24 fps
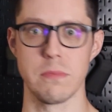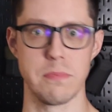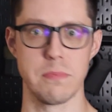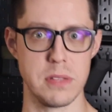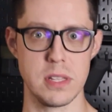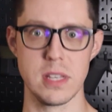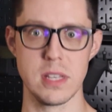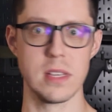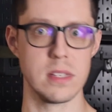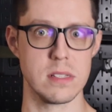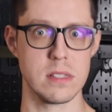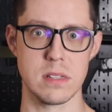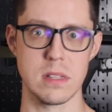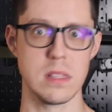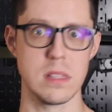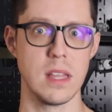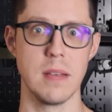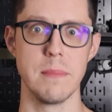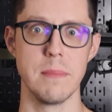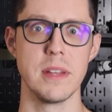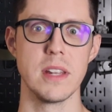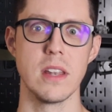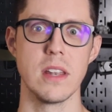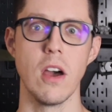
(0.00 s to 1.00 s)
Please
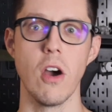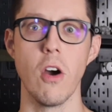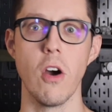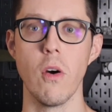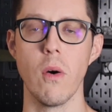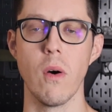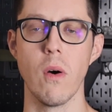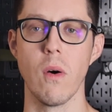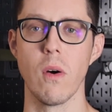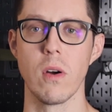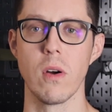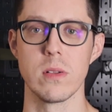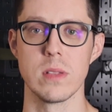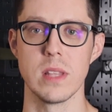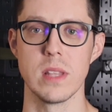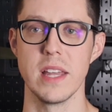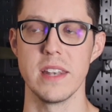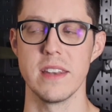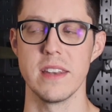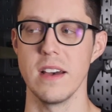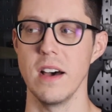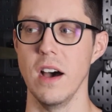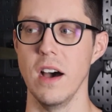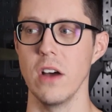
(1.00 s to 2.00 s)
let me know, or
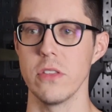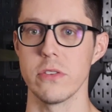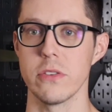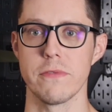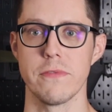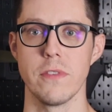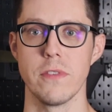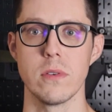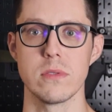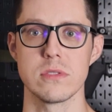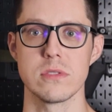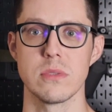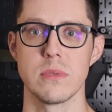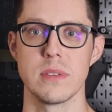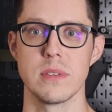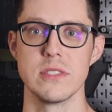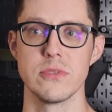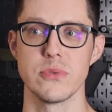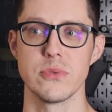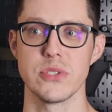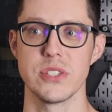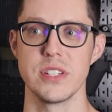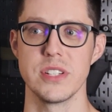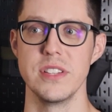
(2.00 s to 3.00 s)
let other folks who are
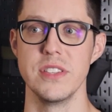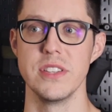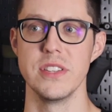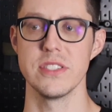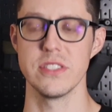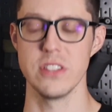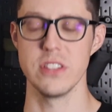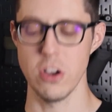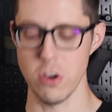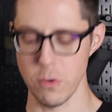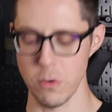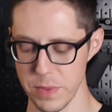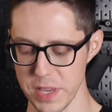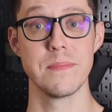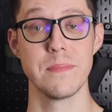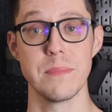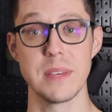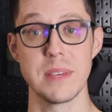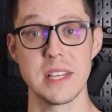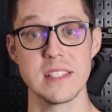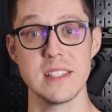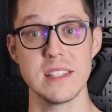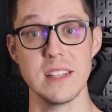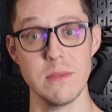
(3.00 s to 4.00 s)
interested in this know,
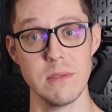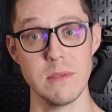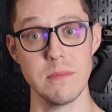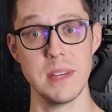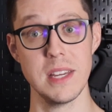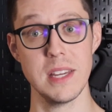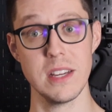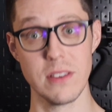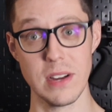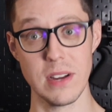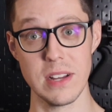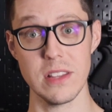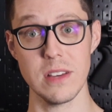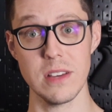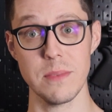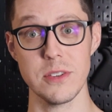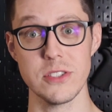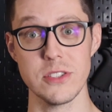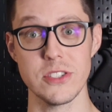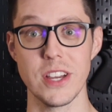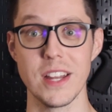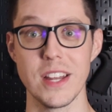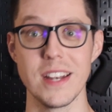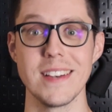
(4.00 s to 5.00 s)
because it would be greatly
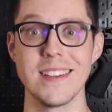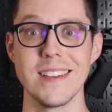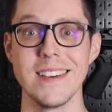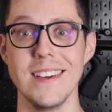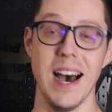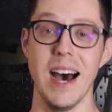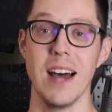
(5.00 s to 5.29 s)
appreciated.